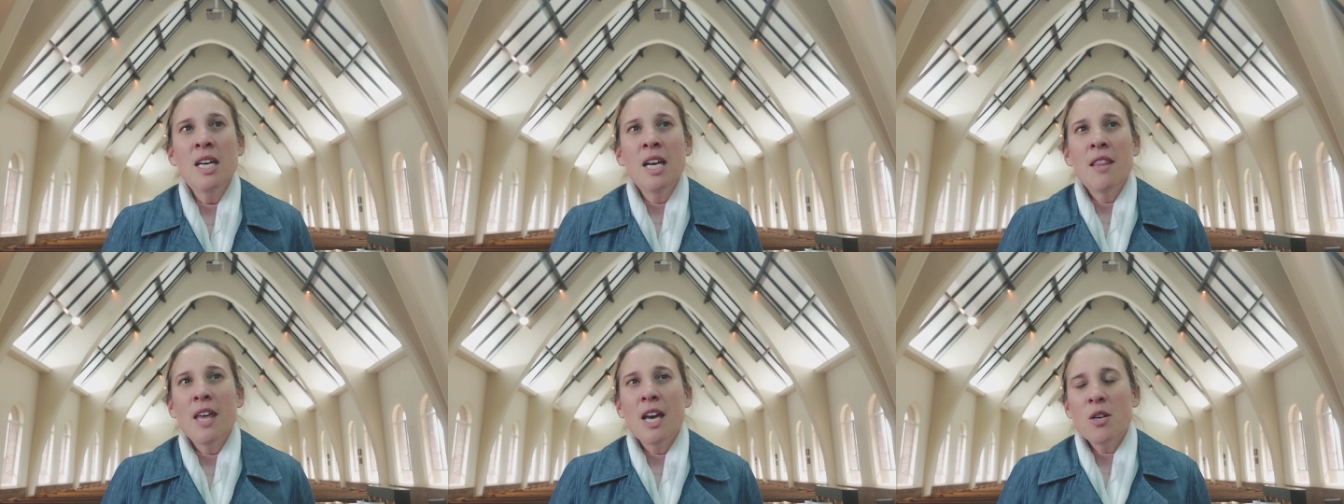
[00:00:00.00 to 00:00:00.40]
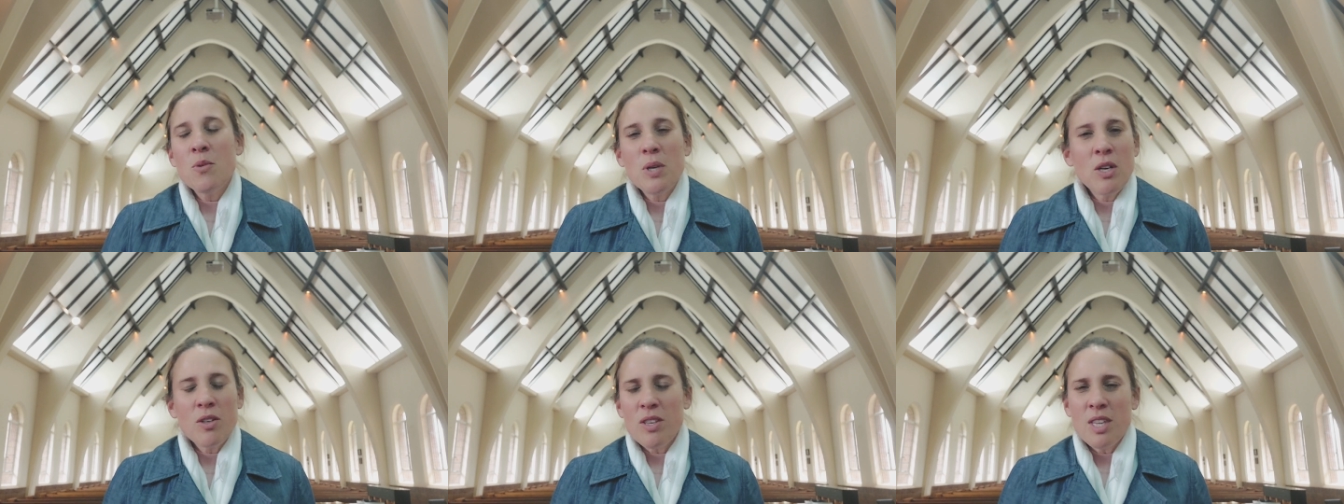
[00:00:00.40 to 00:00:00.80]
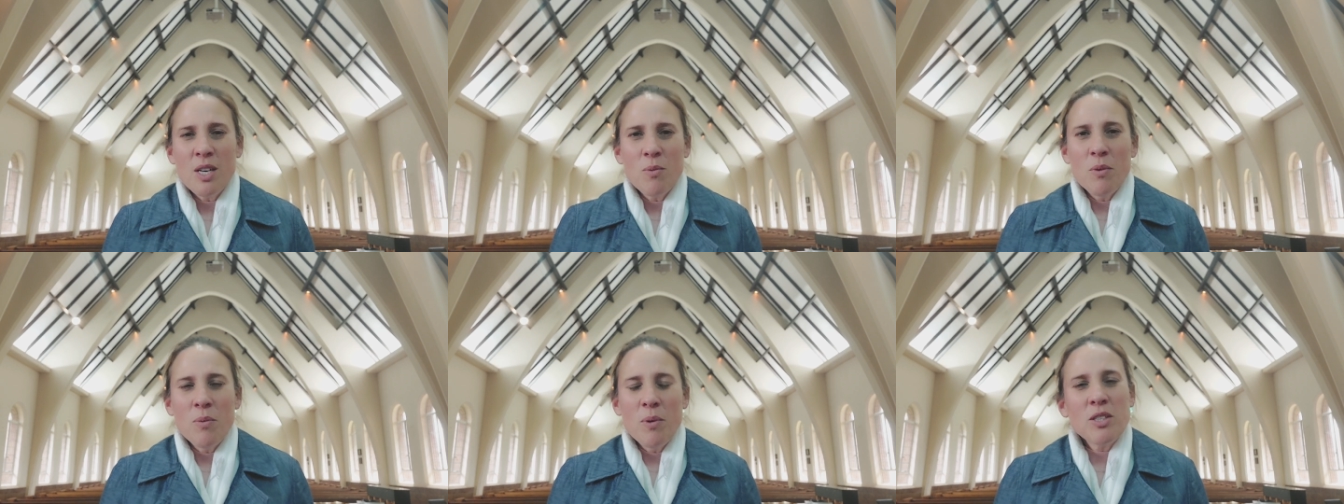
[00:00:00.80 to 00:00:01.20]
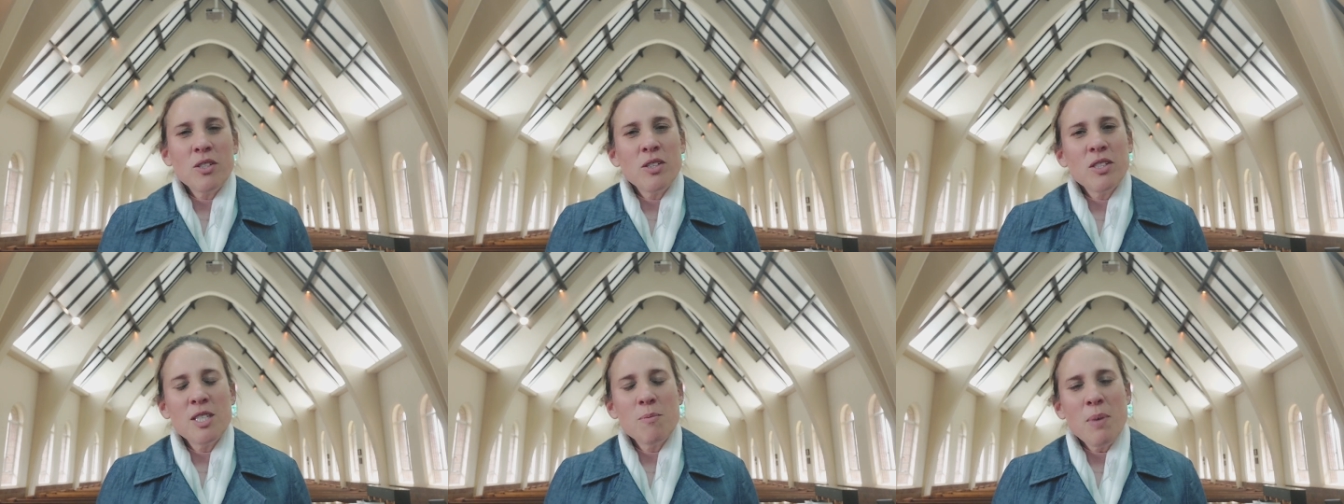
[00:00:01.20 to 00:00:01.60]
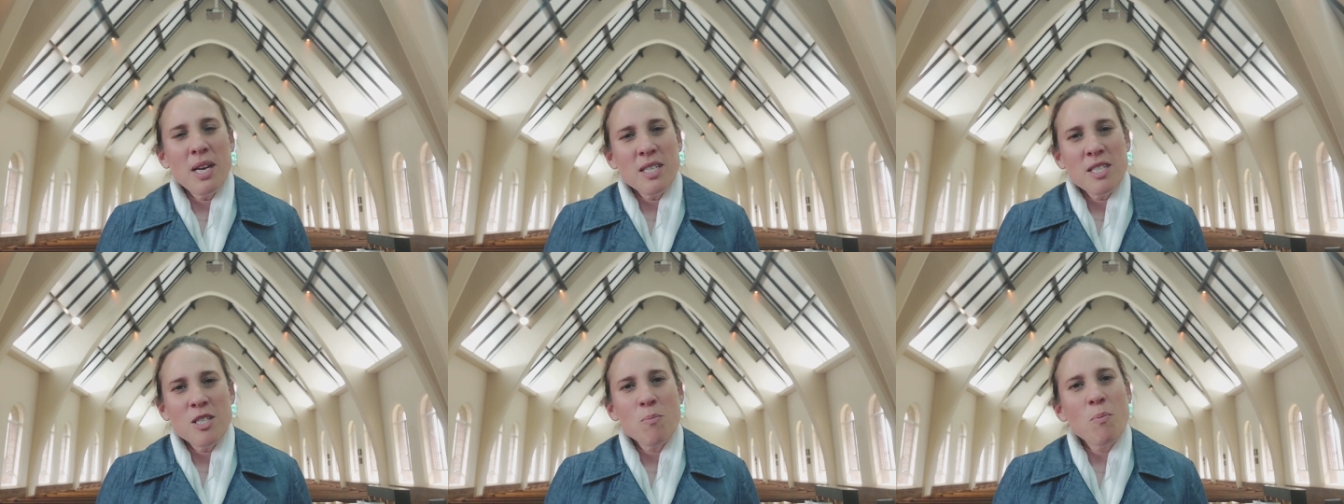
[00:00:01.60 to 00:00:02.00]
that we could think, well, what could this
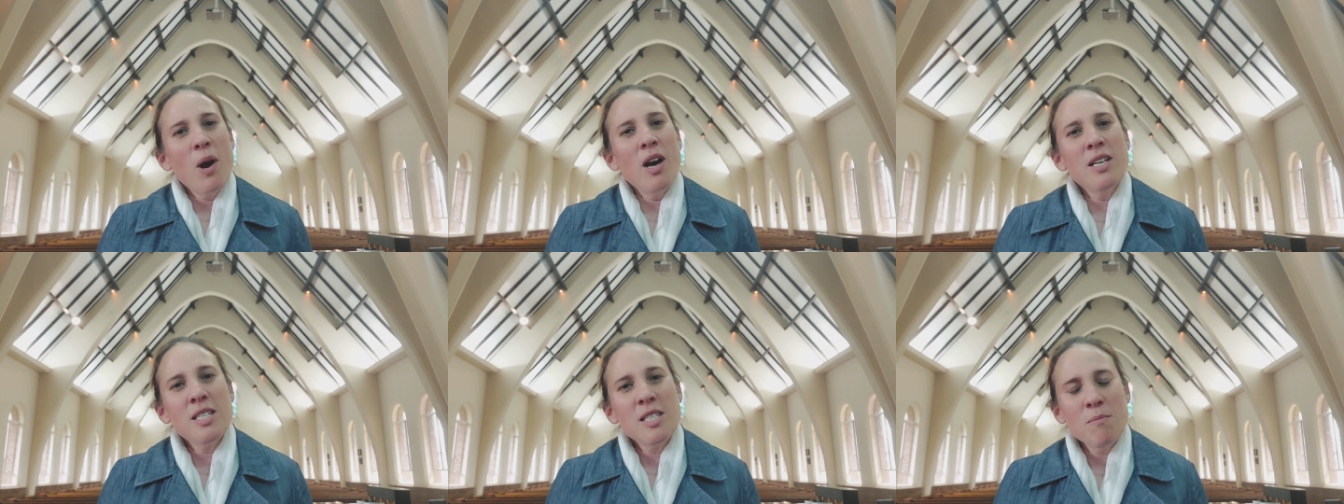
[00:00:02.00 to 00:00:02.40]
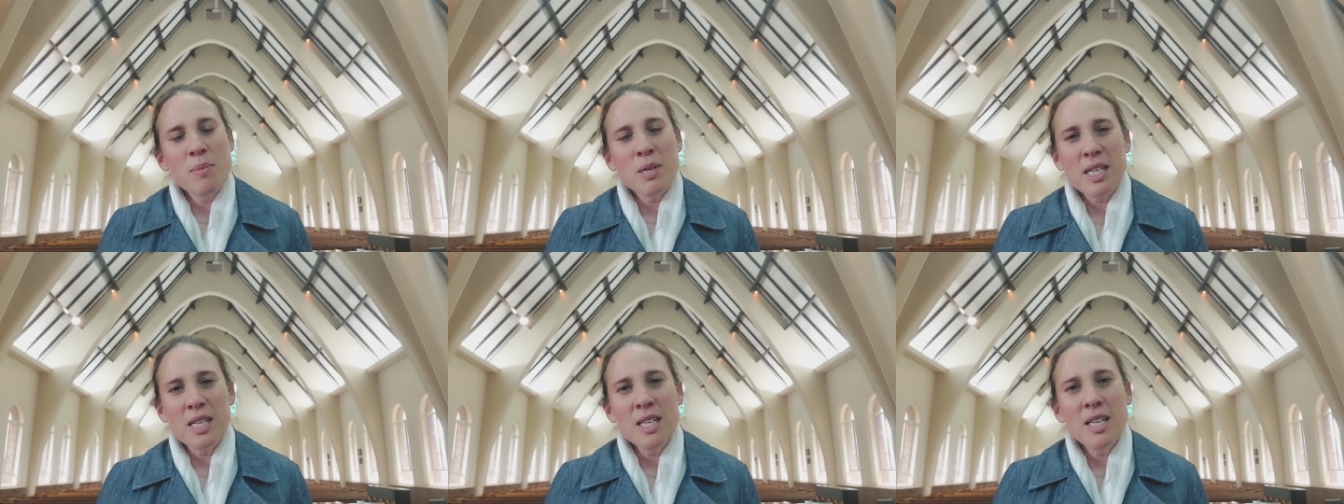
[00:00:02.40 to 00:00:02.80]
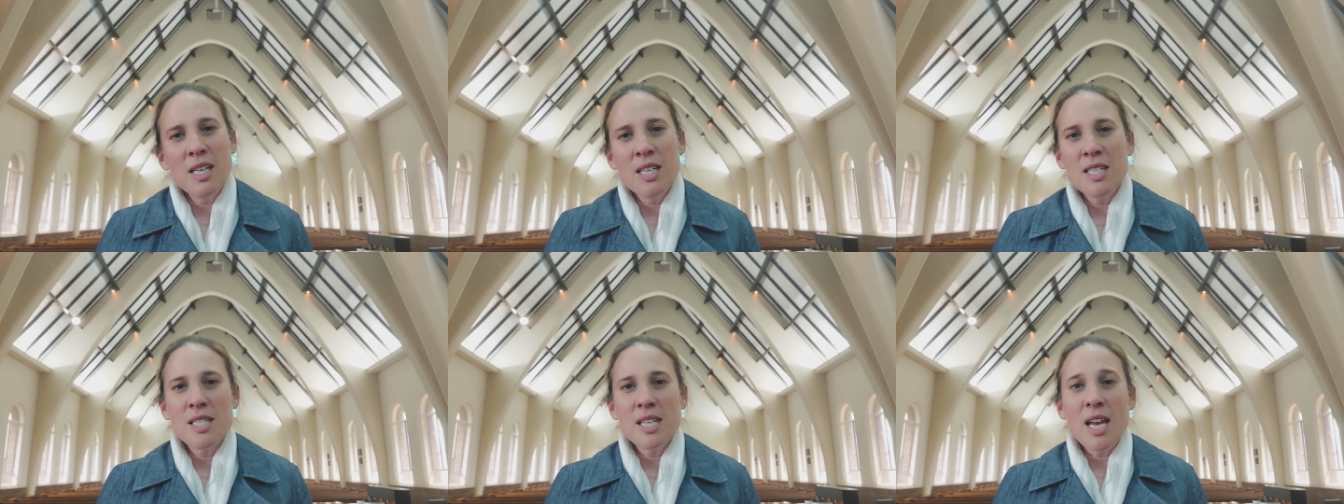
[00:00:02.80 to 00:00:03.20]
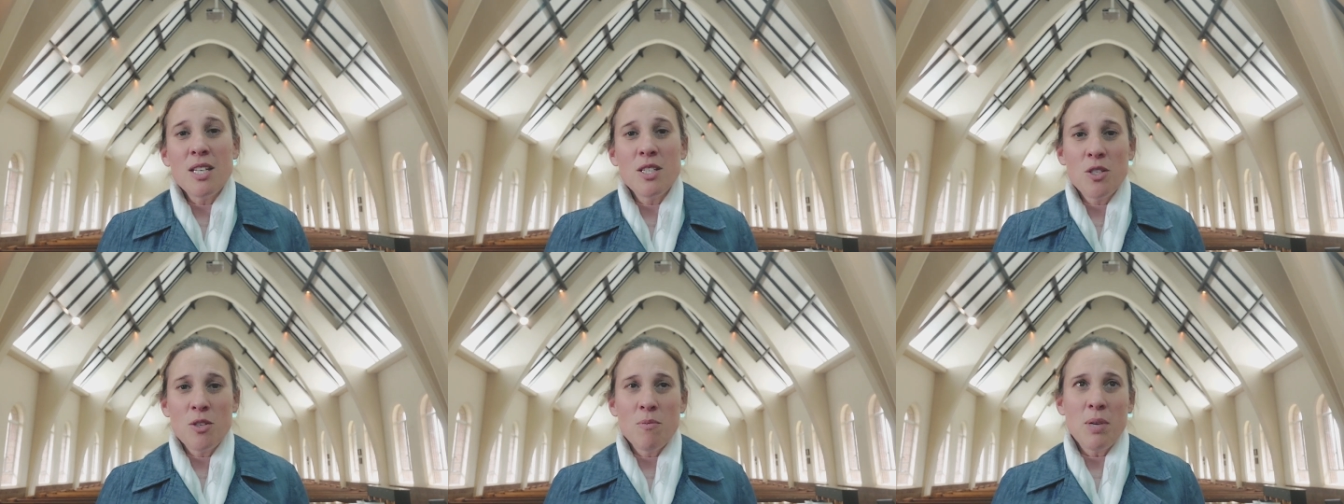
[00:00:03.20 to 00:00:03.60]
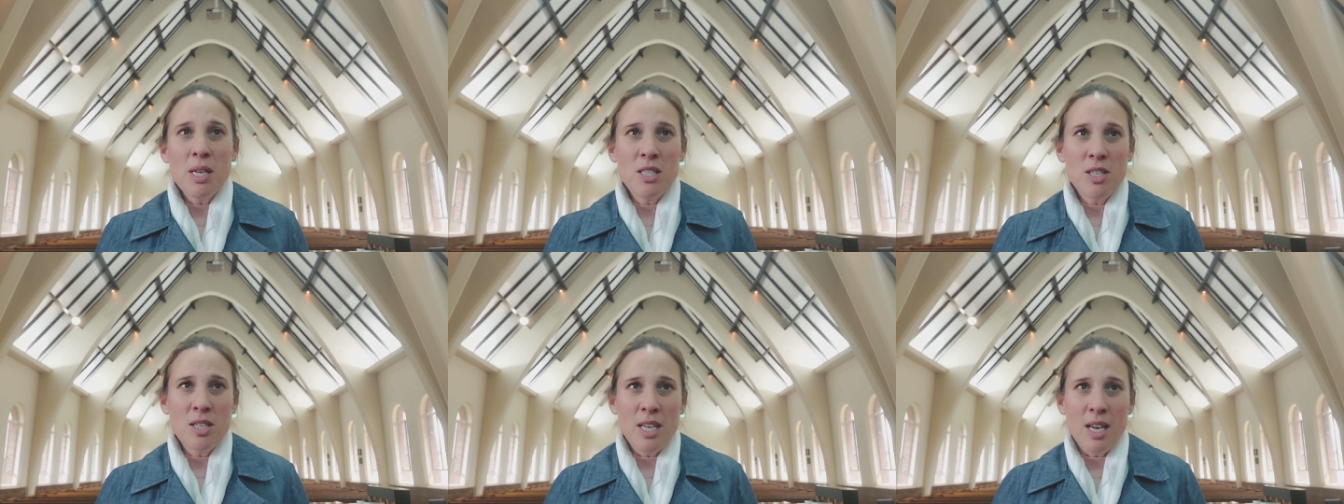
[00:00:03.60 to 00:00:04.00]
passage possibly say to me
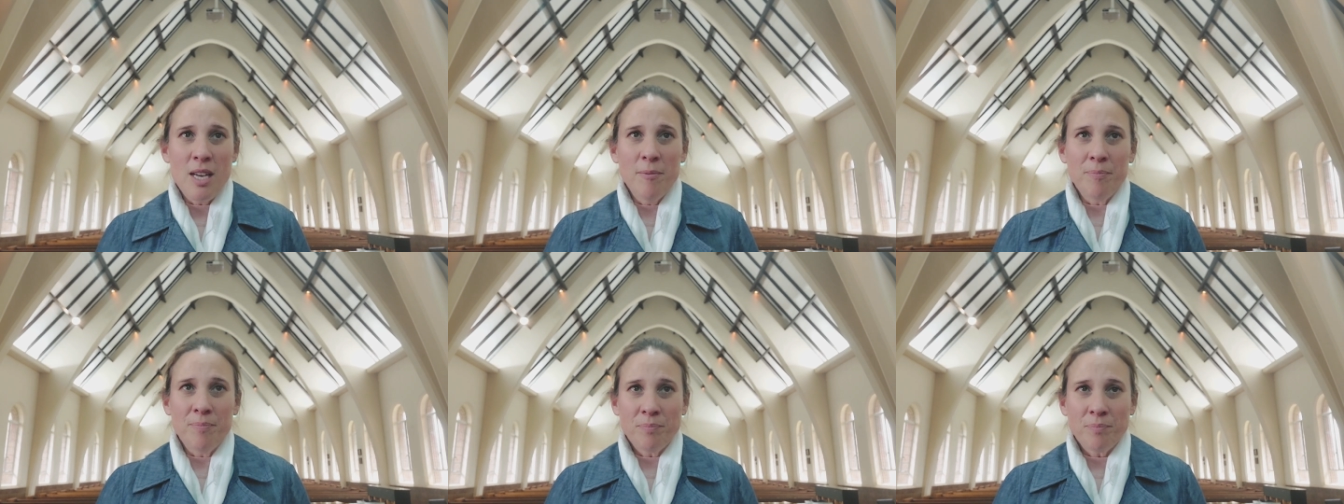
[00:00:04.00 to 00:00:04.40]
today?